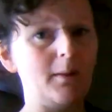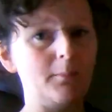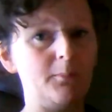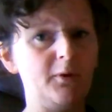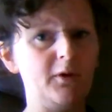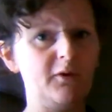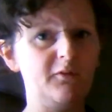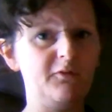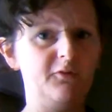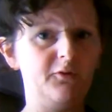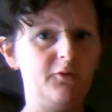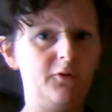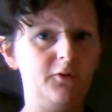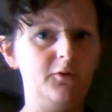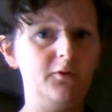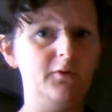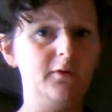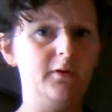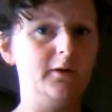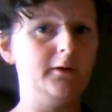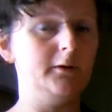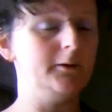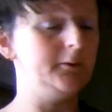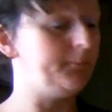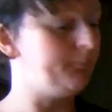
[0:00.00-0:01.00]
fabric for
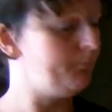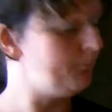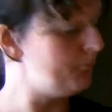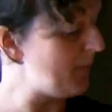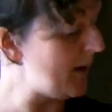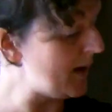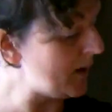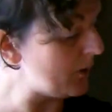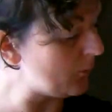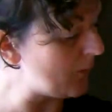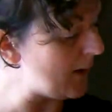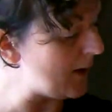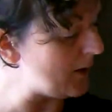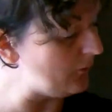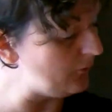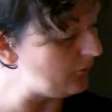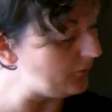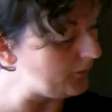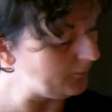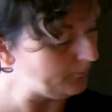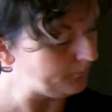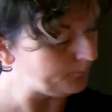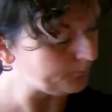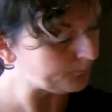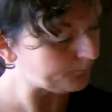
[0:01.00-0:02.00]
the
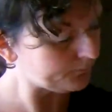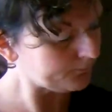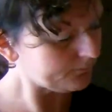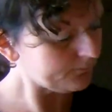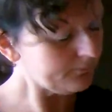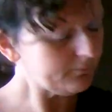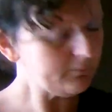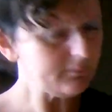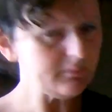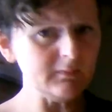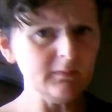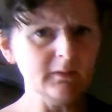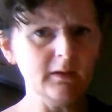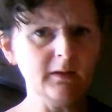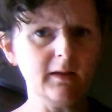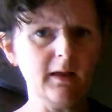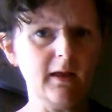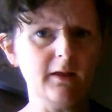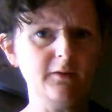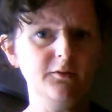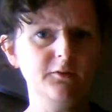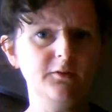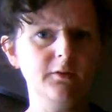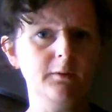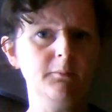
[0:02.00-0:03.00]
background that
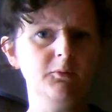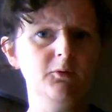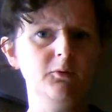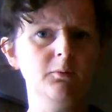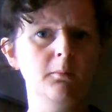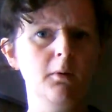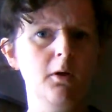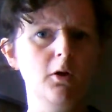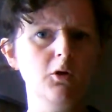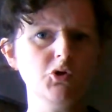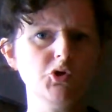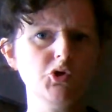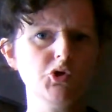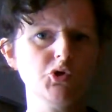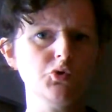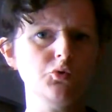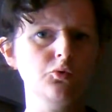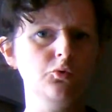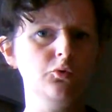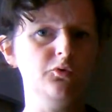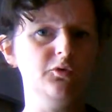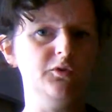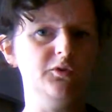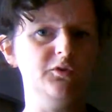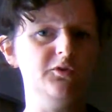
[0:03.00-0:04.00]
has some small
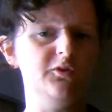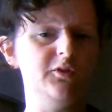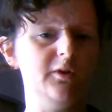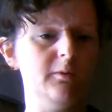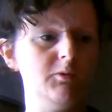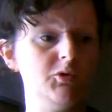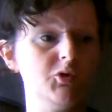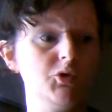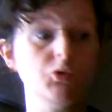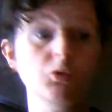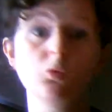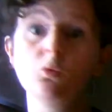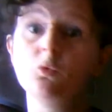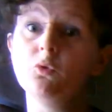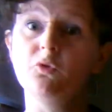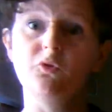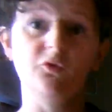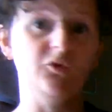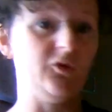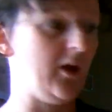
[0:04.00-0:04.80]
shoes and some shoes